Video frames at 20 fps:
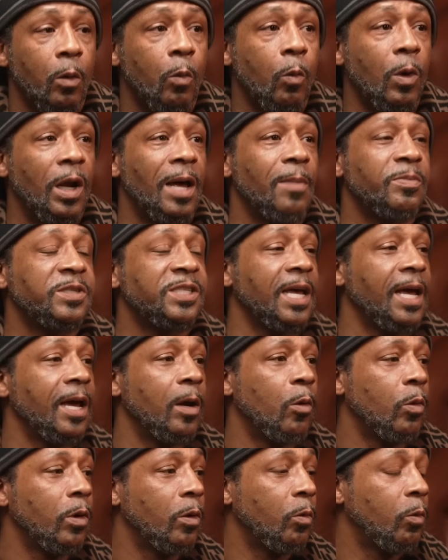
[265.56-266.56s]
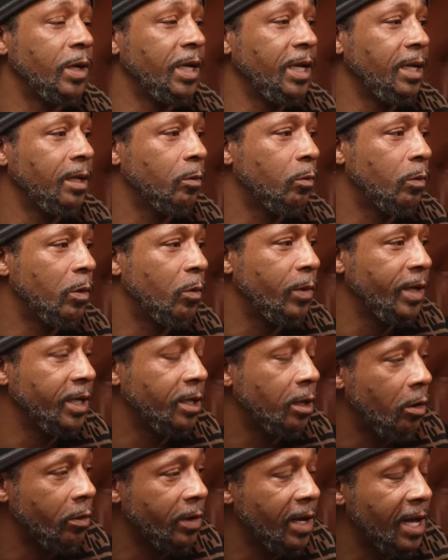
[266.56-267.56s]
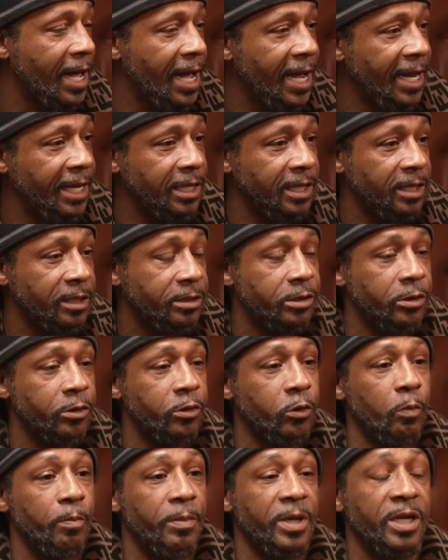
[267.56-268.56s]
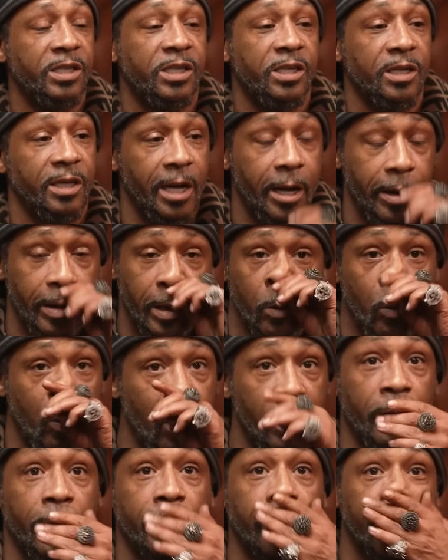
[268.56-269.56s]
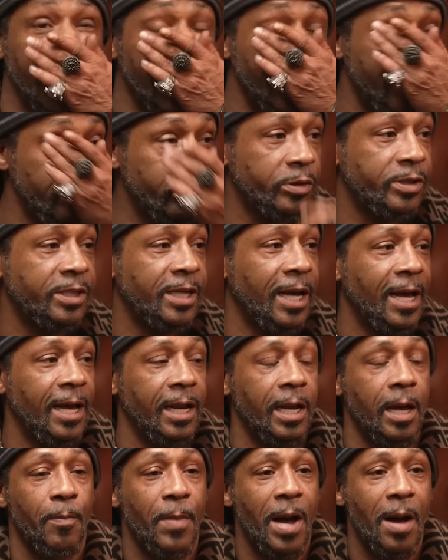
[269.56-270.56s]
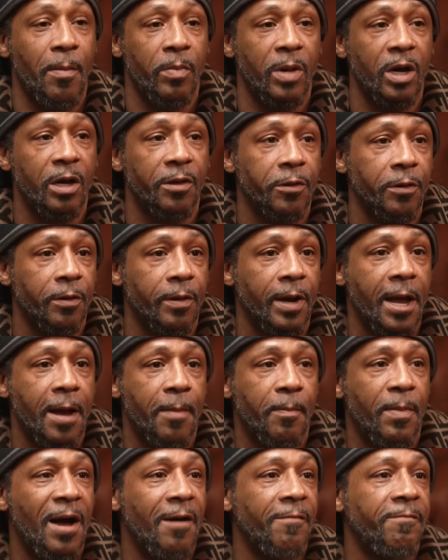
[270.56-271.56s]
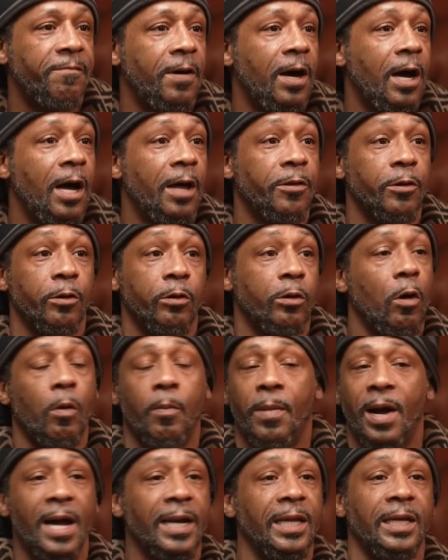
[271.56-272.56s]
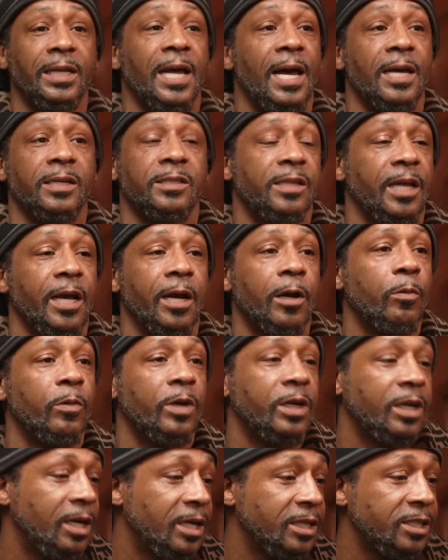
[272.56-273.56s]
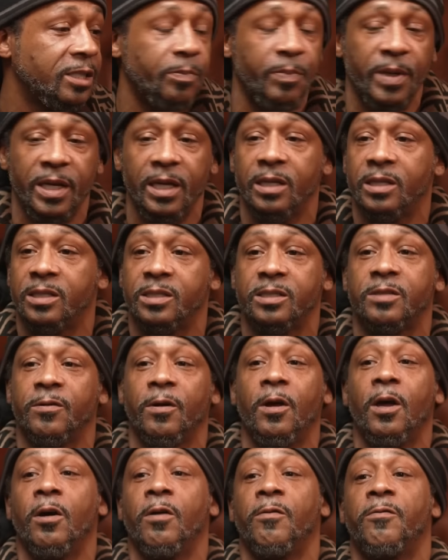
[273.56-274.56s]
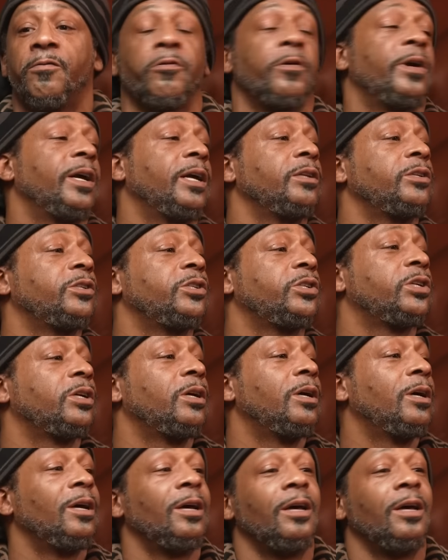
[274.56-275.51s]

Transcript: Well, I'm saying when we when we go to Haiti to do missionary work, understand that my mother and my father, nobody that's there with us speaks French.